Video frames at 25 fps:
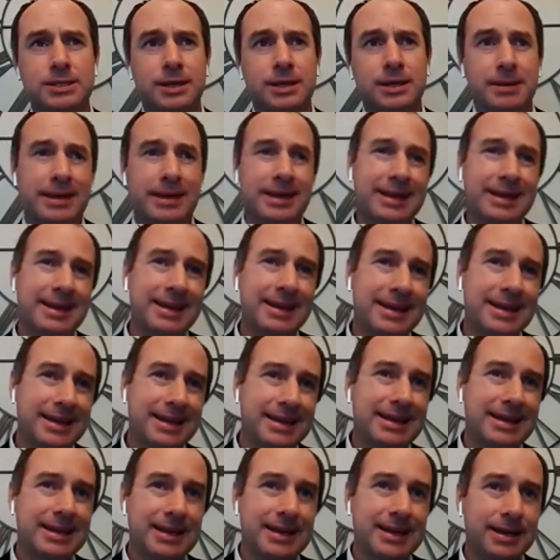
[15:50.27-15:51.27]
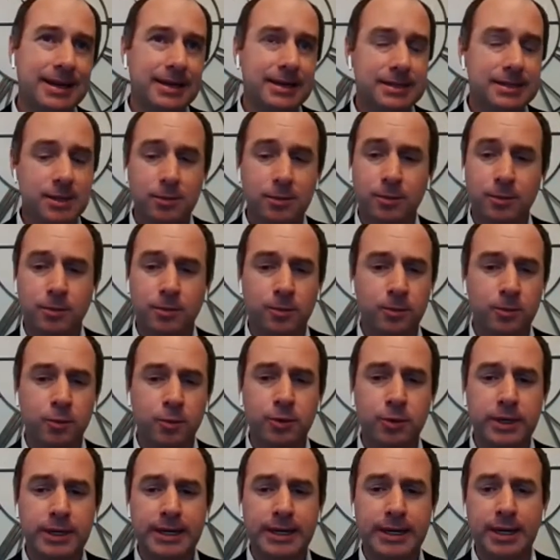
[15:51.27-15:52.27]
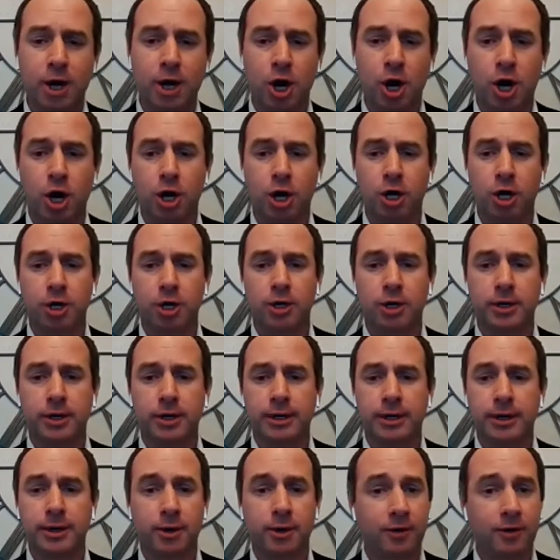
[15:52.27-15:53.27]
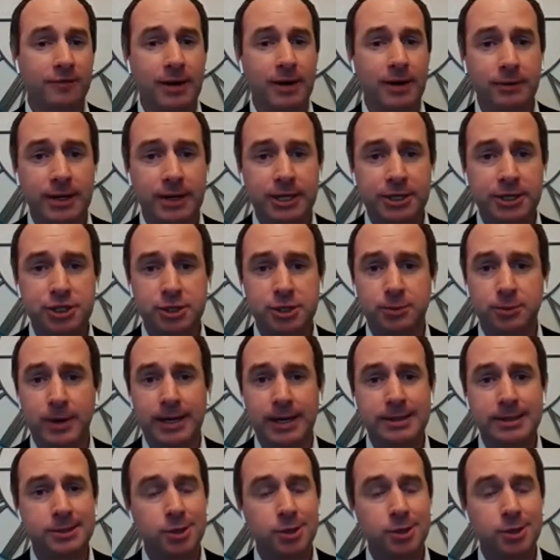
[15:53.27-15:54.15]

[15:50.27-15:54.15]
I mean, again, it's rooted in our foundation, right?